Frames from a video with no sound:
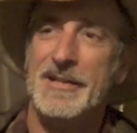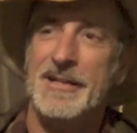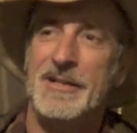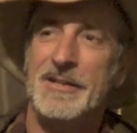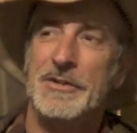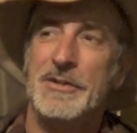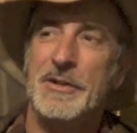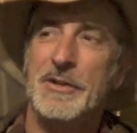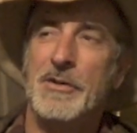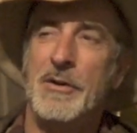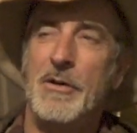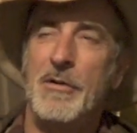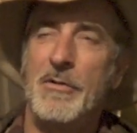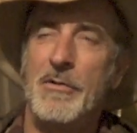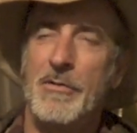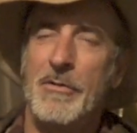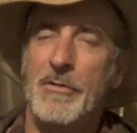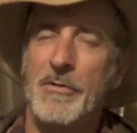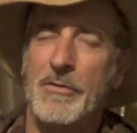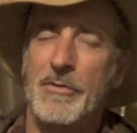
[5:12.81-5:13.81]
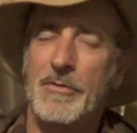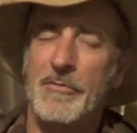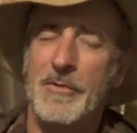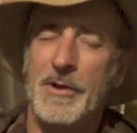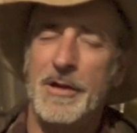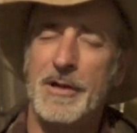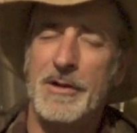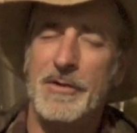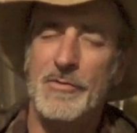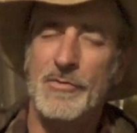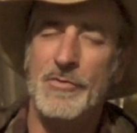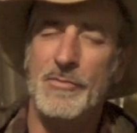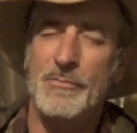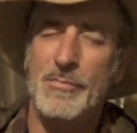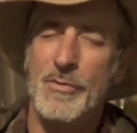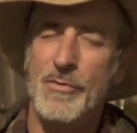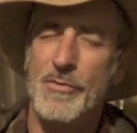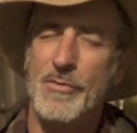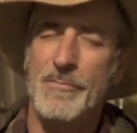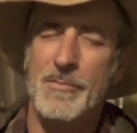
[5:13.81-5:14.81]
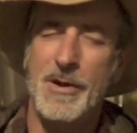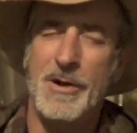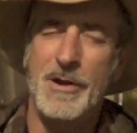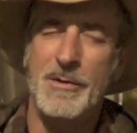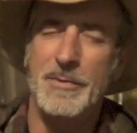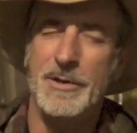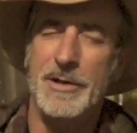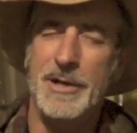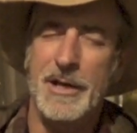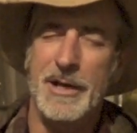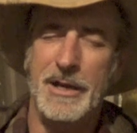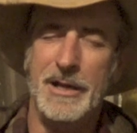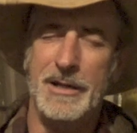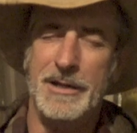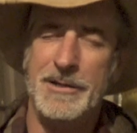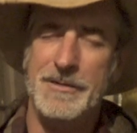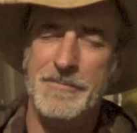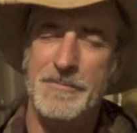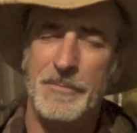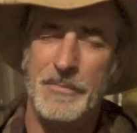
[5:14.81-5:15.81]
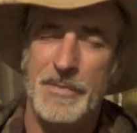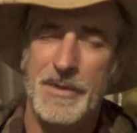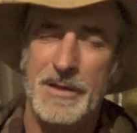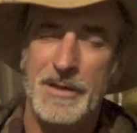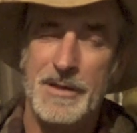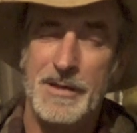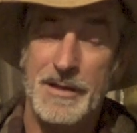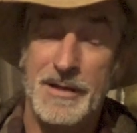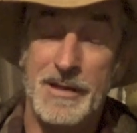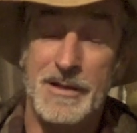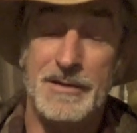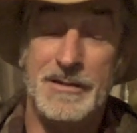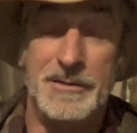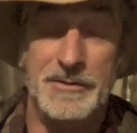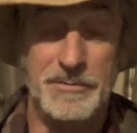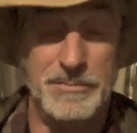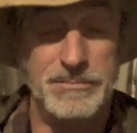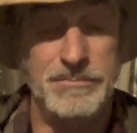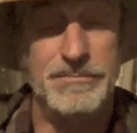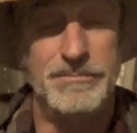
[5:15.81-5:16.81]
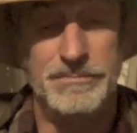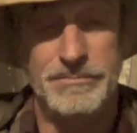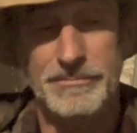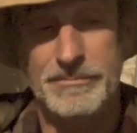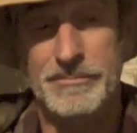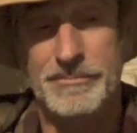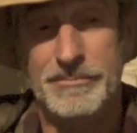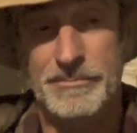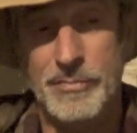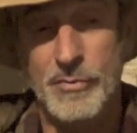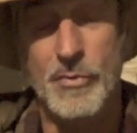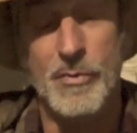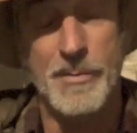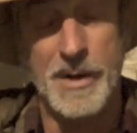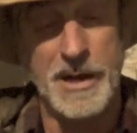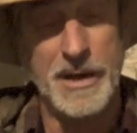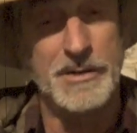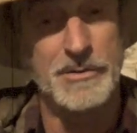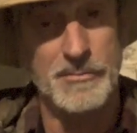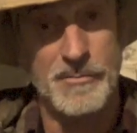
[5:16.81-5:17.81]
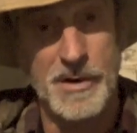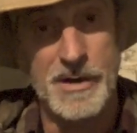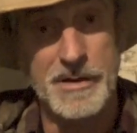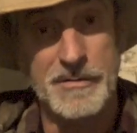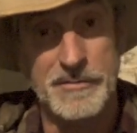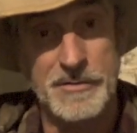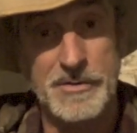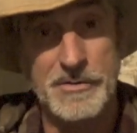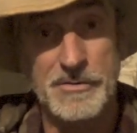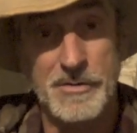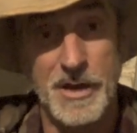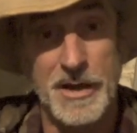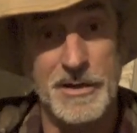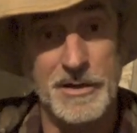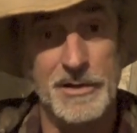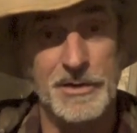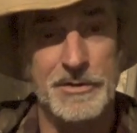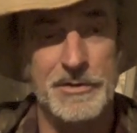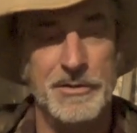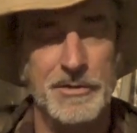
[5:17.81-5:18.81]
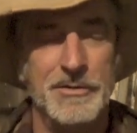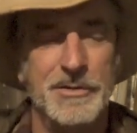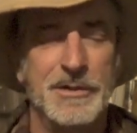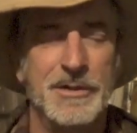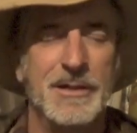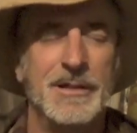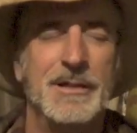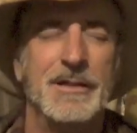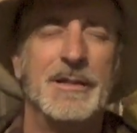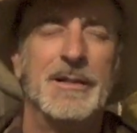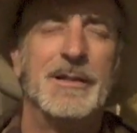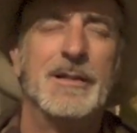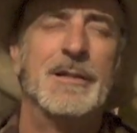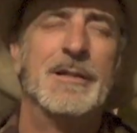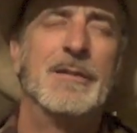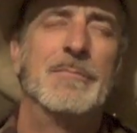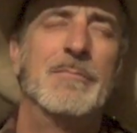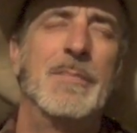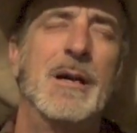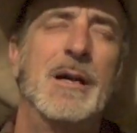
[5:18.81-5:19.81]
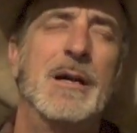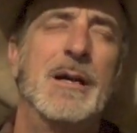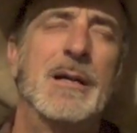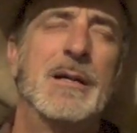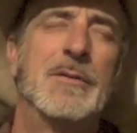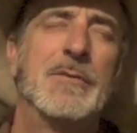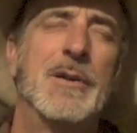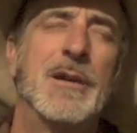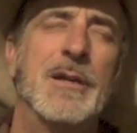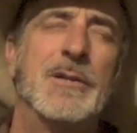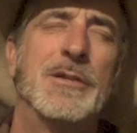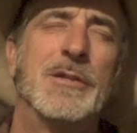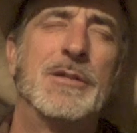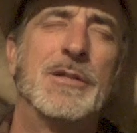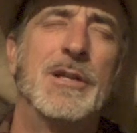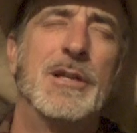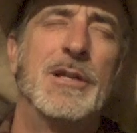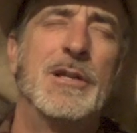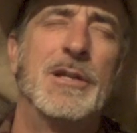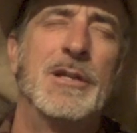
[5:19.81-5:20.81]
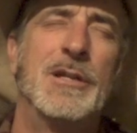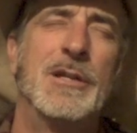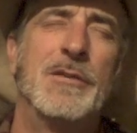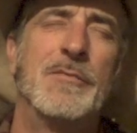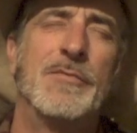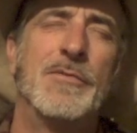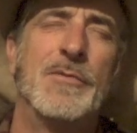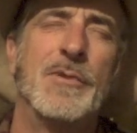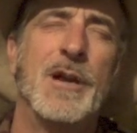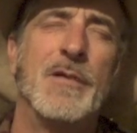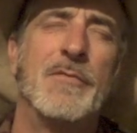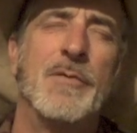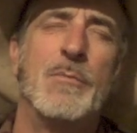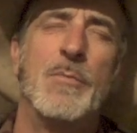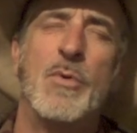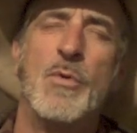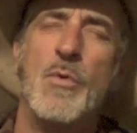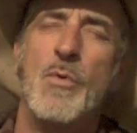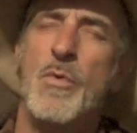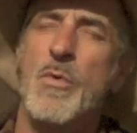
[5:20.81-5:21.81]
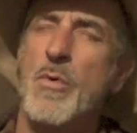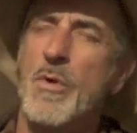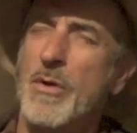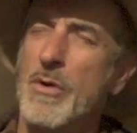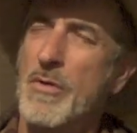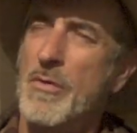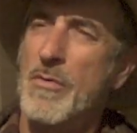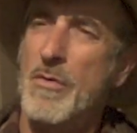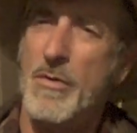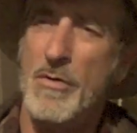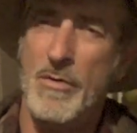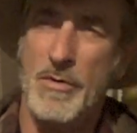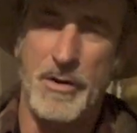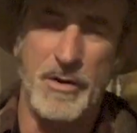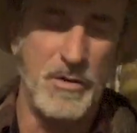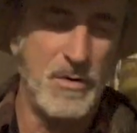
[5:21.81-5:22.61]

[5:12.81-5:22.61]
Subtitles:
So all the way home, poor mom and dad, and this poor man's wife too had to listen to it. My gracious, he did forevermore go on and